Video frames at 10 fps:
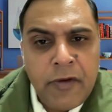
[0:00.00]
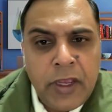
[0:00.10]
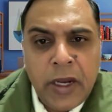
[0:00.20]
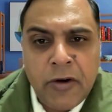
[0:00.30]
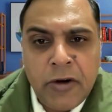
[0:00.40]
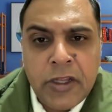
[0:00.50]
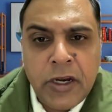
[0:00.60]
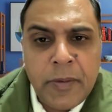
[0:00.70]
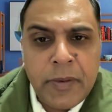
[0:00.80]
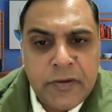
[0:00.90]
We get
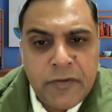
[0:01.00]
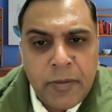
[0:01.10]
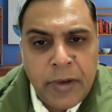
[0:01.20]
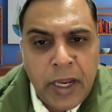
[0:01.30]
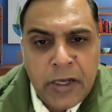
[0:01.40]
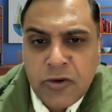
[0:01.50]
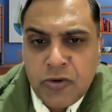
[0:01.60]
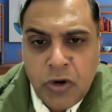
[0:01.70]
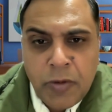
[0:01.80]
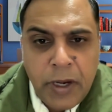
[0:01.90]
20-30% from the diet. So
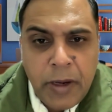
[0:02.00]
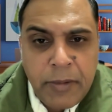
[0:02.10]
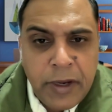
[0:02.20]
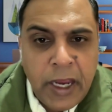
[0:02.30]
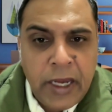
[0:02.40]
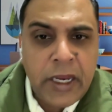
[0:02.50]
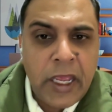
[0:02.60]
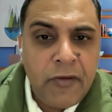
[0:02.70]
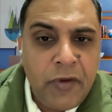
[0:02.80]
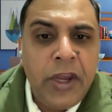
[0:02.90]
do not blame diet
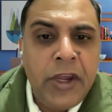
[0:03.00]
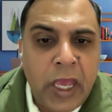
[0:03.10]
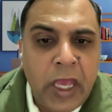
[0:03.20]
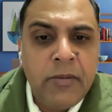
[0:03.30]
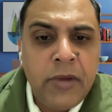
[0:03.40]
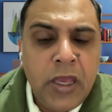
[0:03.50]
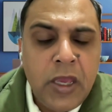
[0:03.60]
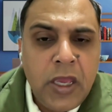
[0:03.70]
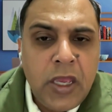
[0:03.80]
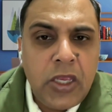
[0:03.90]
every time
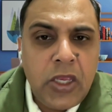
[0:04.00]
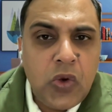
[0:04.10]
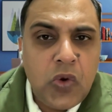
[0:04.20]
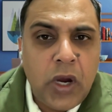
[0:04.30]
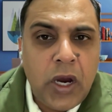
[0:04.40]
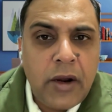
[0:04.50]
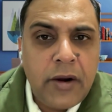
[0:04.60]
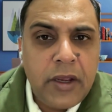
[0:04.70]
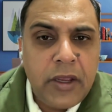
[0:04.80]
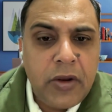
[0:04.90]
you
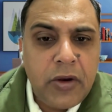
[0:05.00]
are,